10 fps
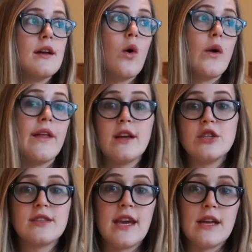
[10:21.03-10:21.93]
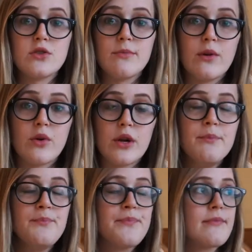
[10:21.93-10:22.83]
Or they could just cancel my
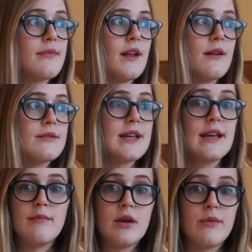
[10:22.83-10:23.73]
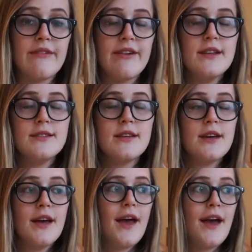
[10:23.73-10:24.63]
order and I was and give me a refund.
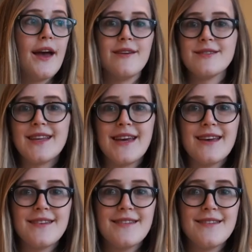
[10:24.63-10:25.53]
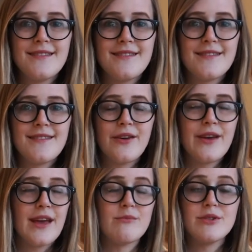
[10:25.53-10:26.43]
And I was like,
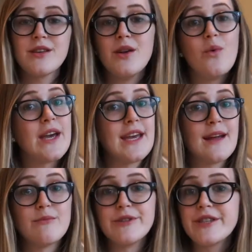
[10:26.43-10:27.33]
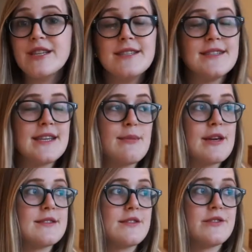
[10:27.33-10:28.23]
okay, I'm just gonna wait. I'm just gonna see
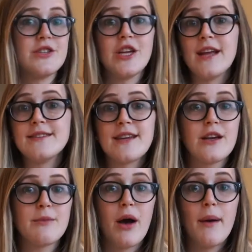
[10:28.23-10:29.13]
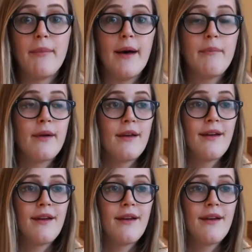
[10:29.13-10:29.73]
because there's a chance it could pop up.